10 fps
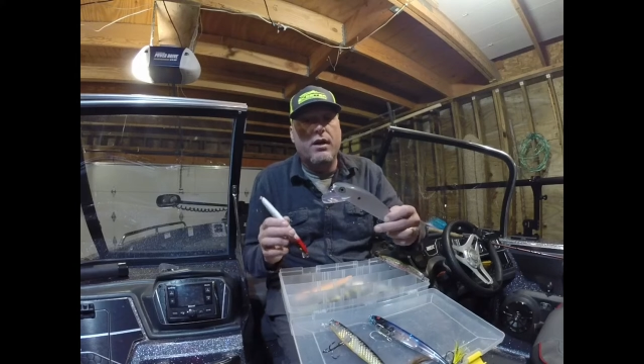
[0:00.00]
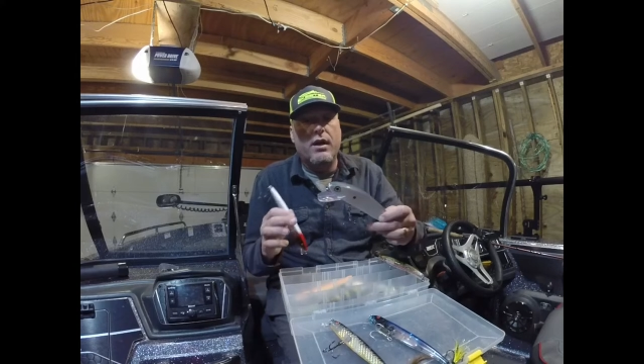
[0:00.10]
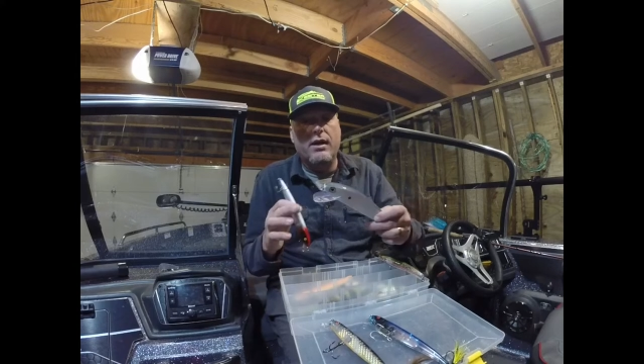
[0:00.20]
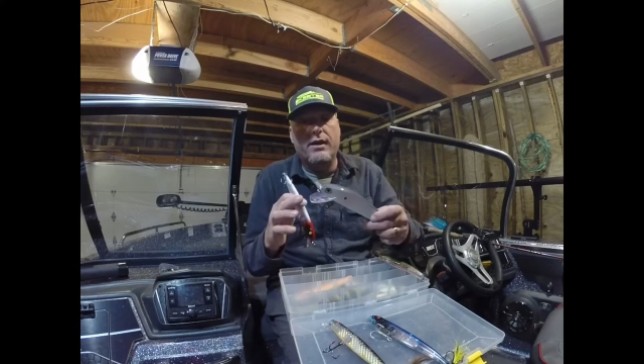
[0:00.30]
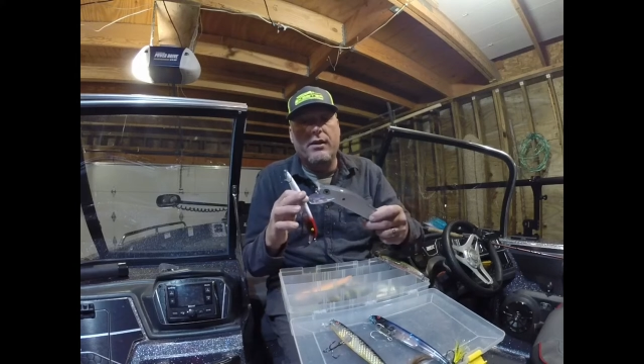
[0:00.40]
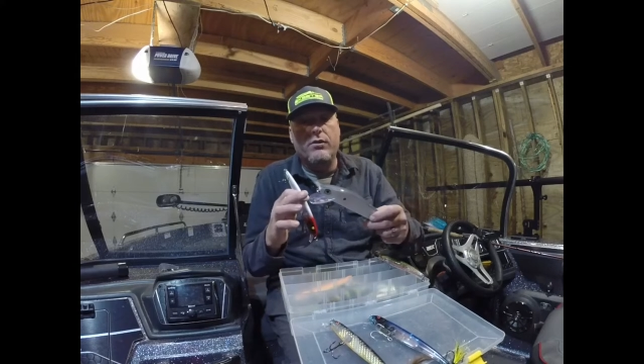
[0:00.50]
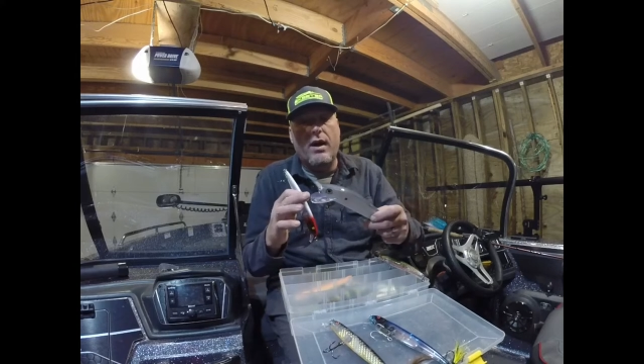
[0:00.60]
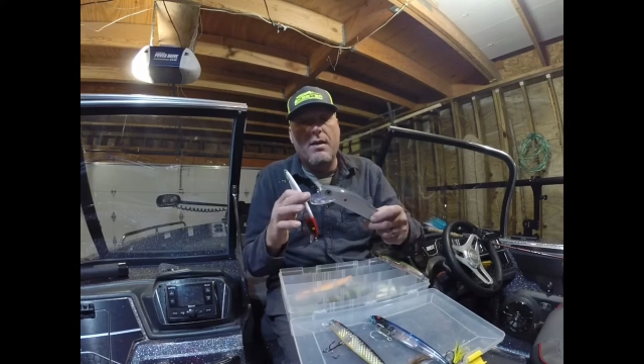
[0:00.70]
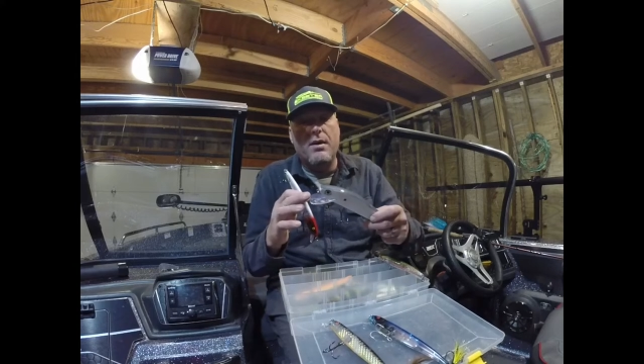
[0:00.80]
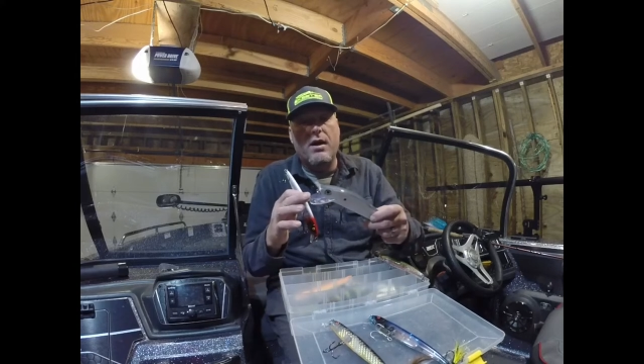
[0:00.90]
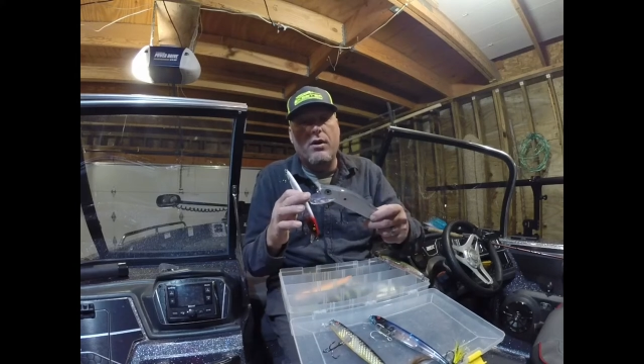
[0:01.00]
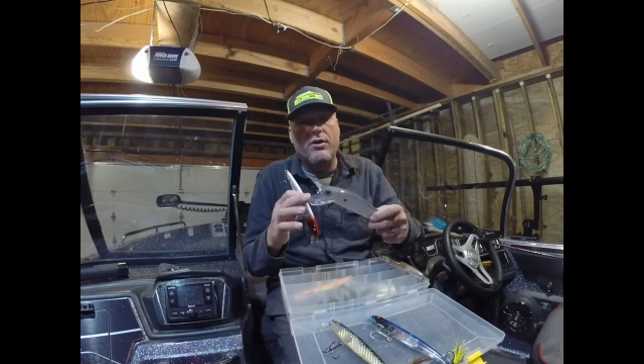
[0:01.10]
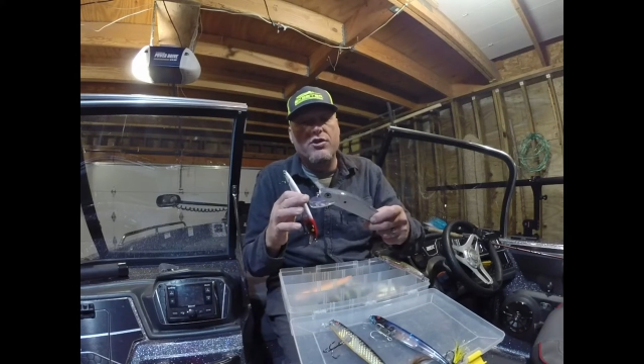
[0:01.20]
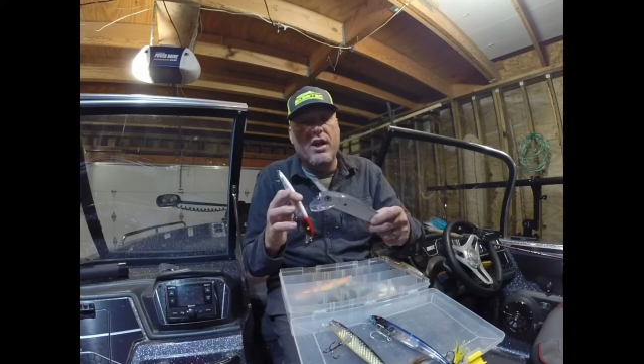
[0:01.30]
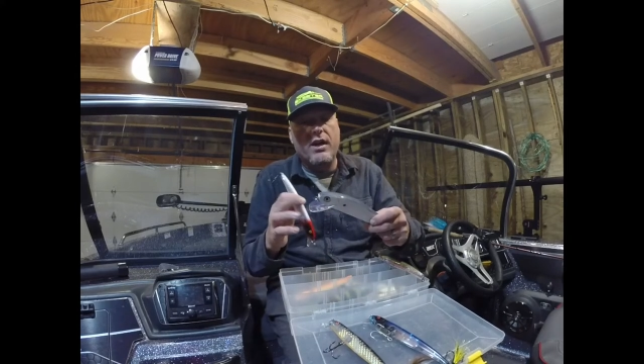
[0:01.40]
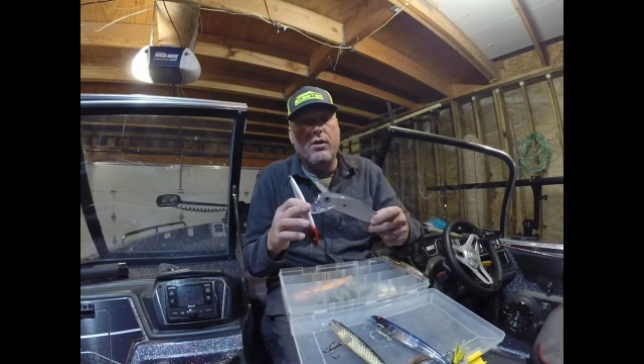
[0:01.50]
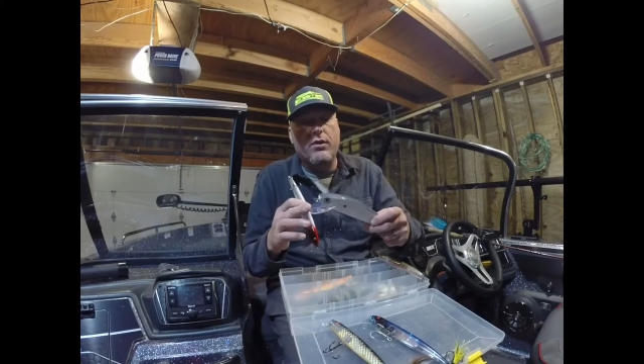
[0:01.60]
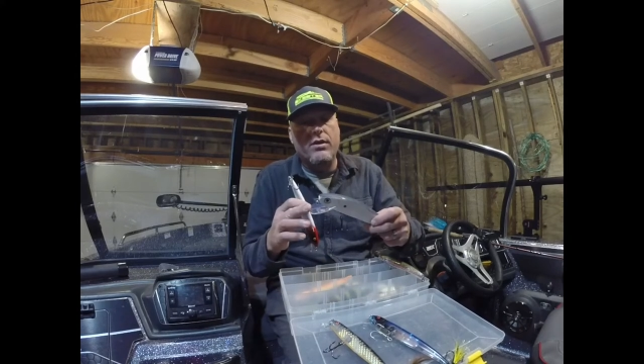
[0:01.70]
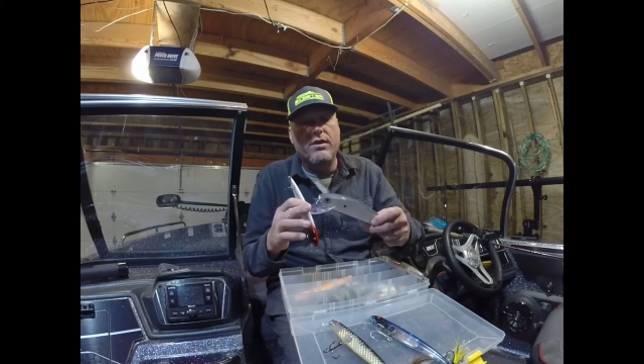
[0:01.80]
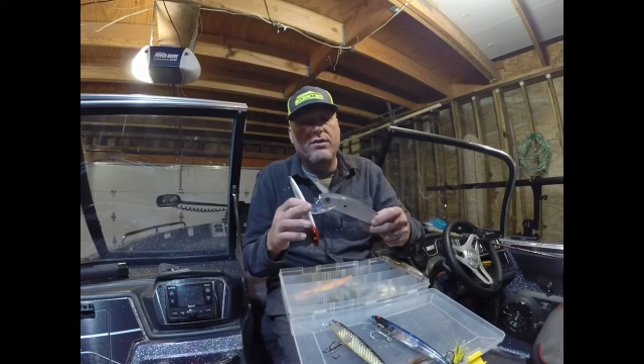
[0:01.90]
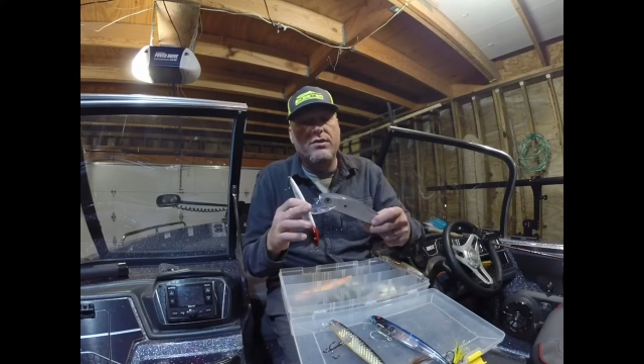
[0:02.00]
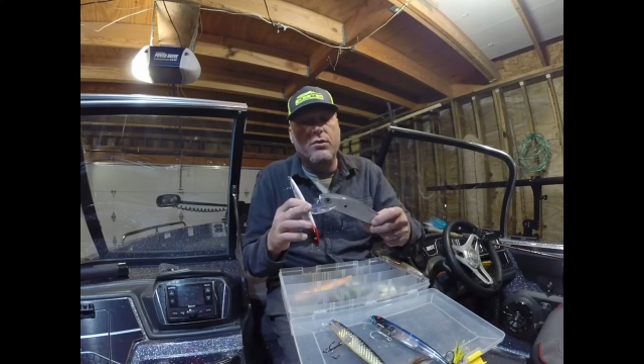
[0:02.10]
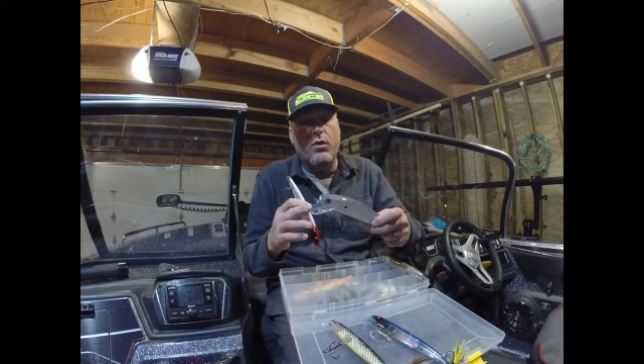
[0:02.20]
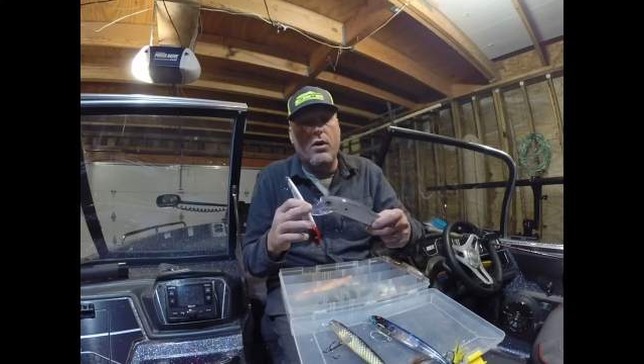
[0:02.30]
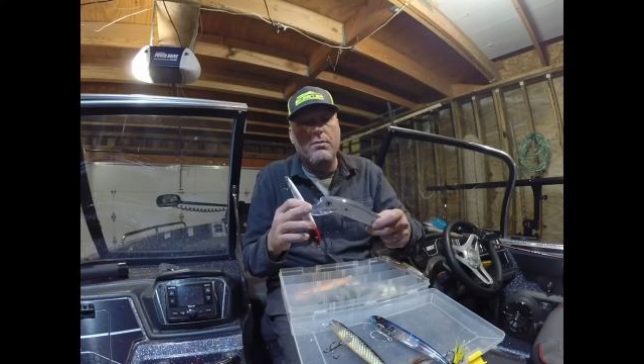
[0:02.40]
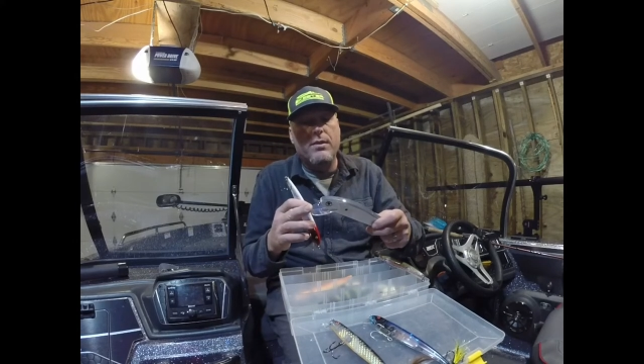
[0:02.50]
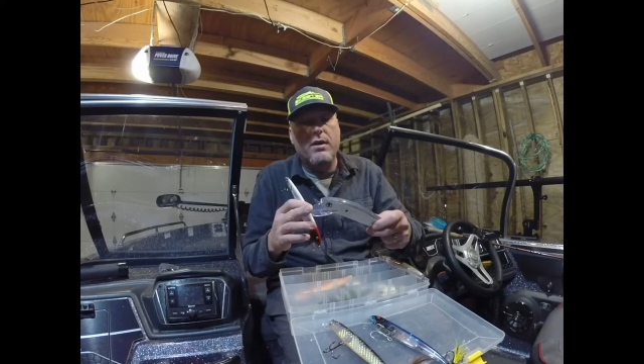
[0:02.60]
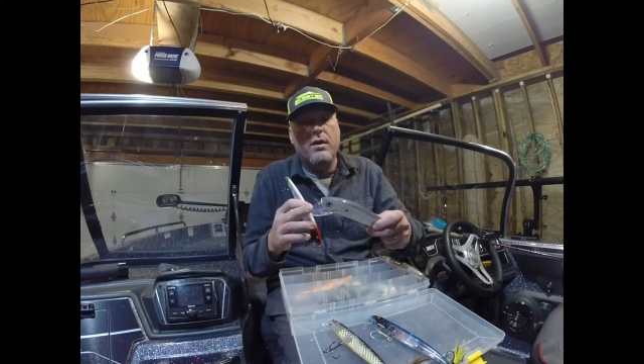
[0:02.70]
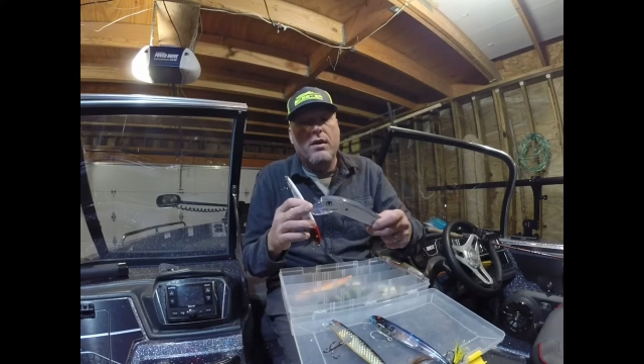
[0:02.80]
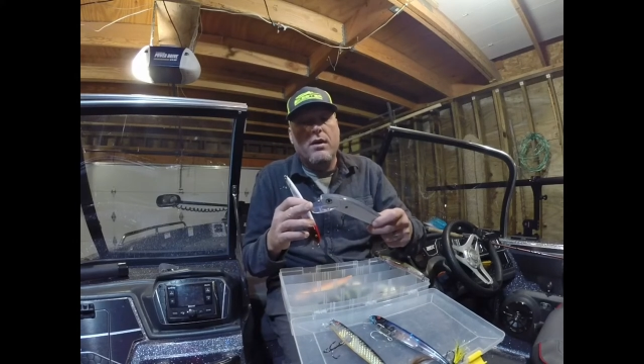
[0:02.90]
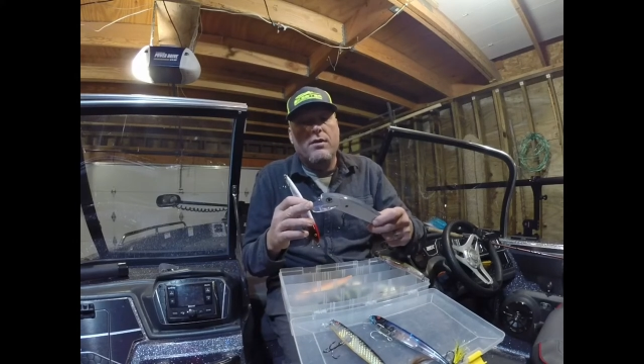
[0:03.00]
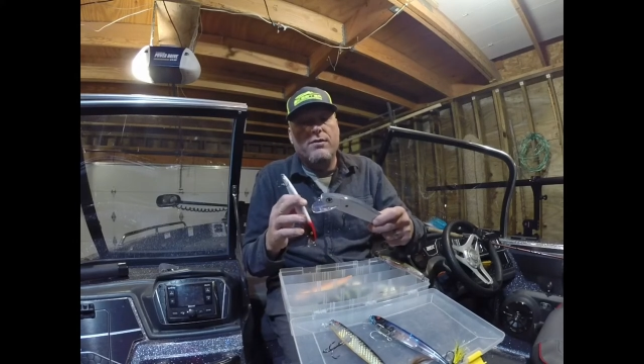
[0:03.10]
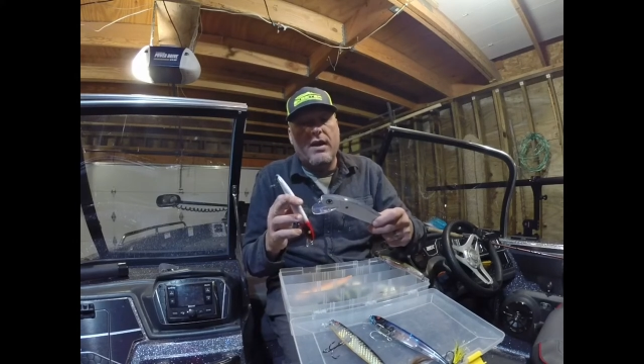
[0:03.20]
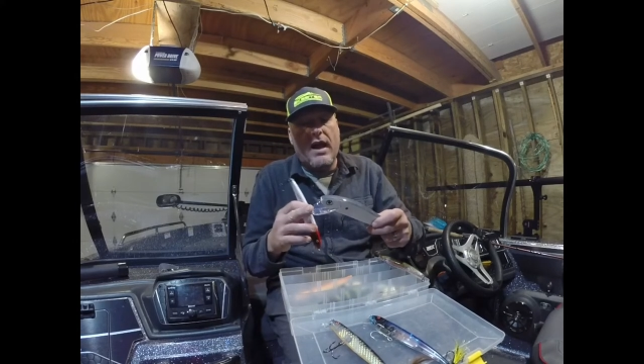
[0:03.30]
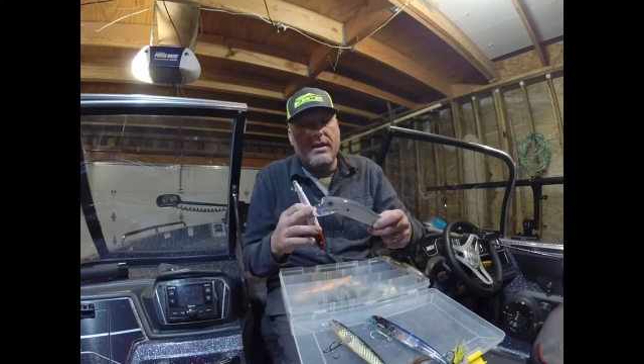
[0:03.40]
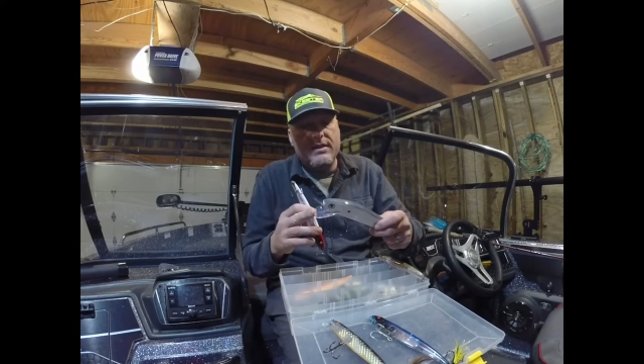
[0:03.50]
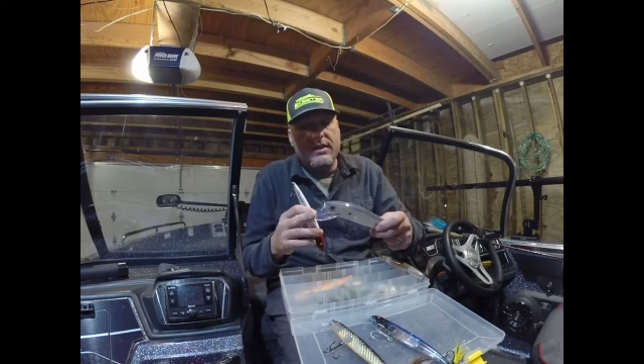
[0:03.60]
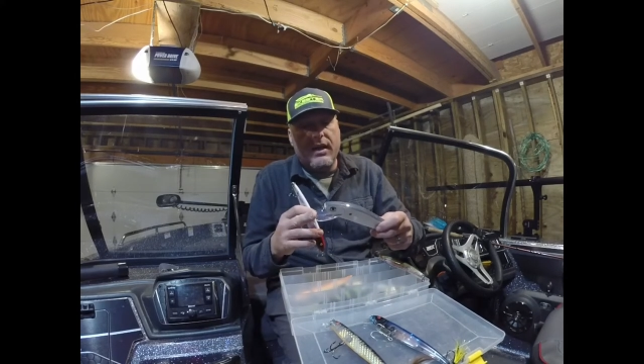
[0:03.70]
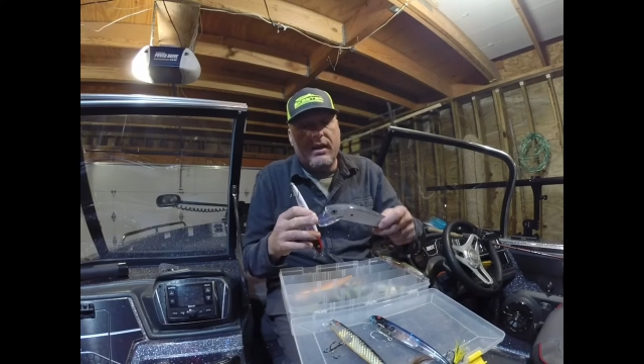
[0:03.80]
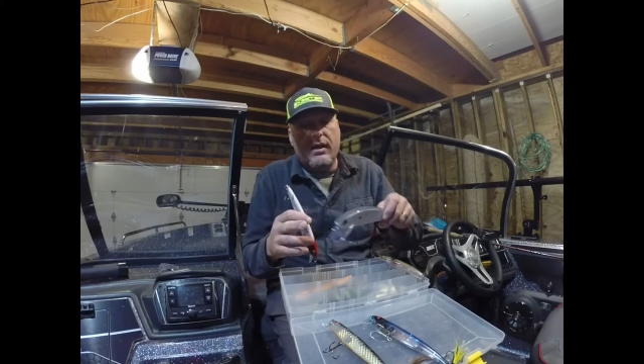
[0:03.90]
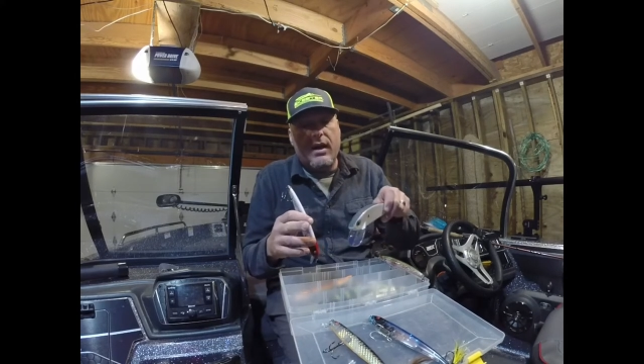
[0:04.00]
like a grandma or a Jake or this Storm flat stick.